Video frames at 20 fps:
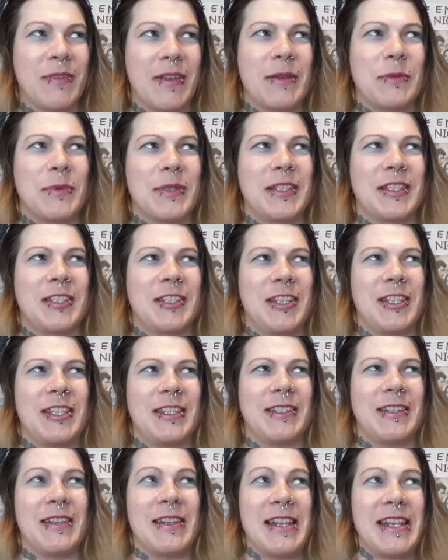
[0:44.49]
of it was
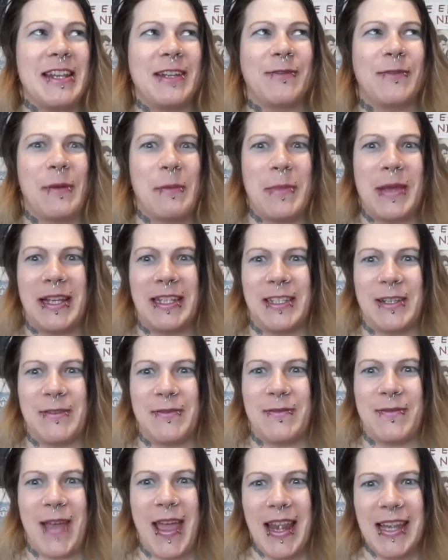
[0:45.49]
just a need for me
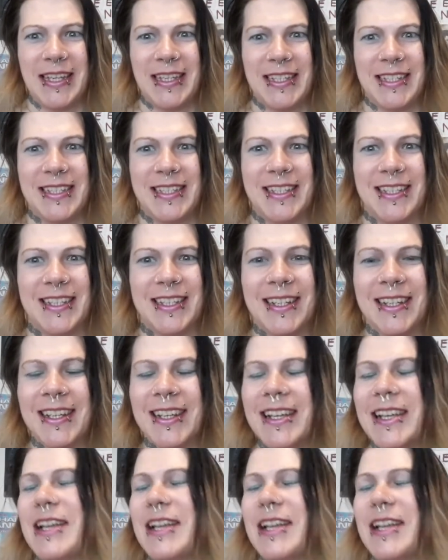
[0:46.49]
to vent.